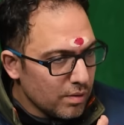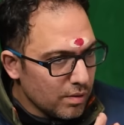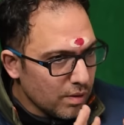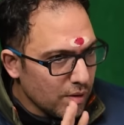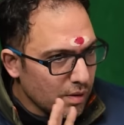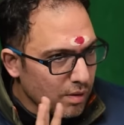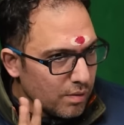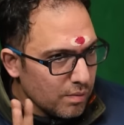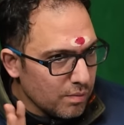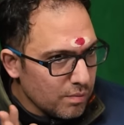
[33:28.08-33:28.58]

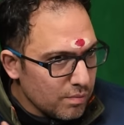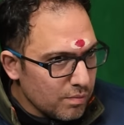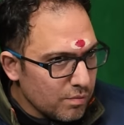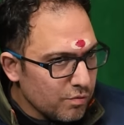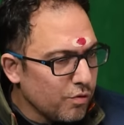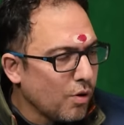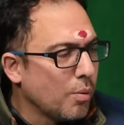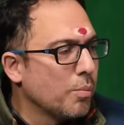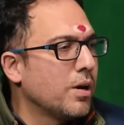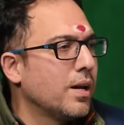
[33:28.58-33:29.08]

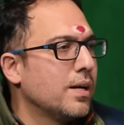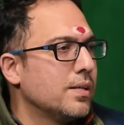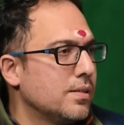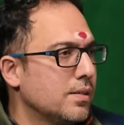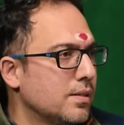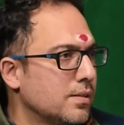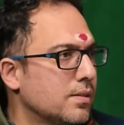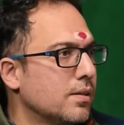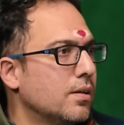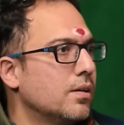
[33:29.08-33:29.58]

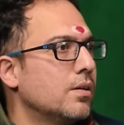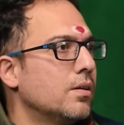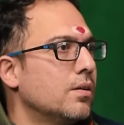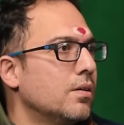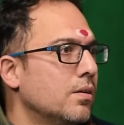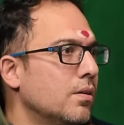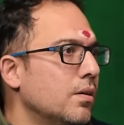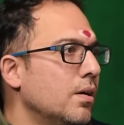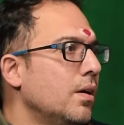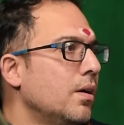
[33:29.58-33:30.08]
formalizing
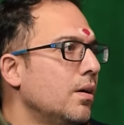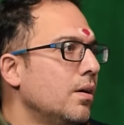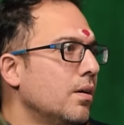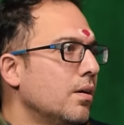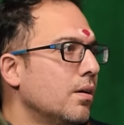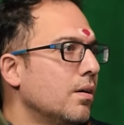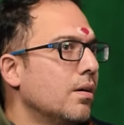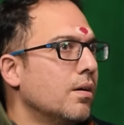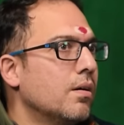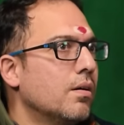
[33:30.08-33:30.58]
certain
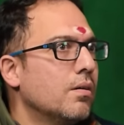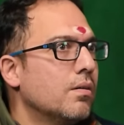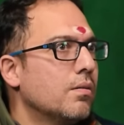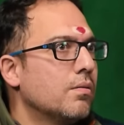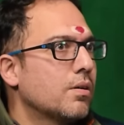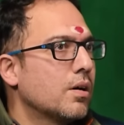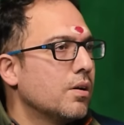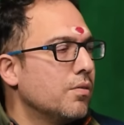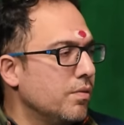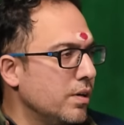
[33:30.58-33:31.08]

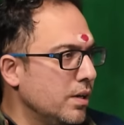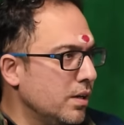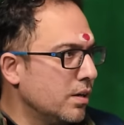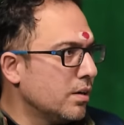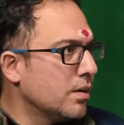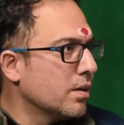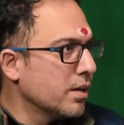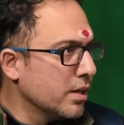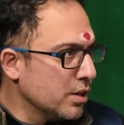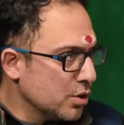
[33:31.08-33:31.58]

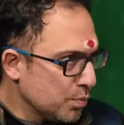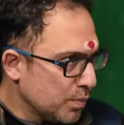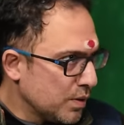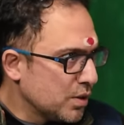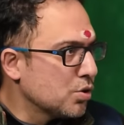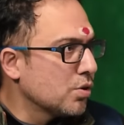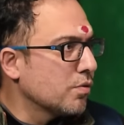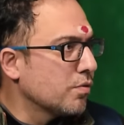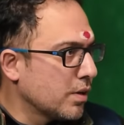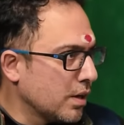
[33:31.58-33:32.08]
convenient
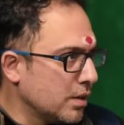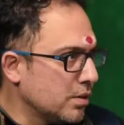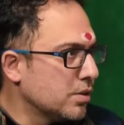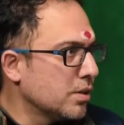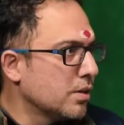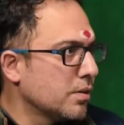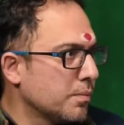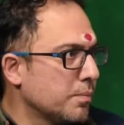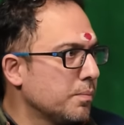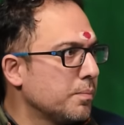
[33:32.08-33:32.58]
arrangements of
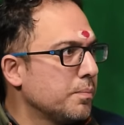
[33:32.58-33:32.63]
culture?